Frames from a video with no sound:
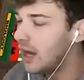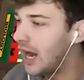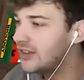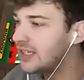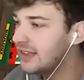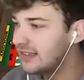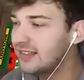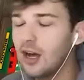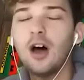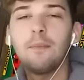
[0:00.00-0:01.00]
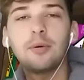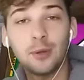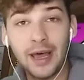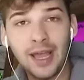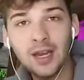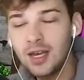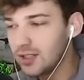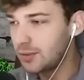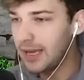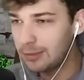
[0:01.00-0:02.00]
I think this is a plan
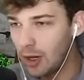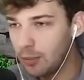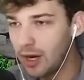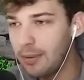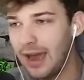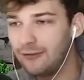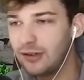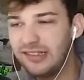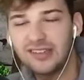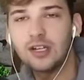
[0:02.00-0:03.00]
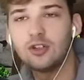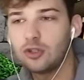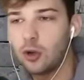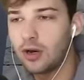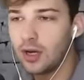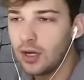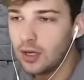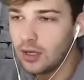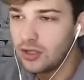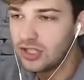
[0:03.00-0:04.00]
to make me open up every single door.
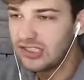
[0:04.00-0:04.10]
She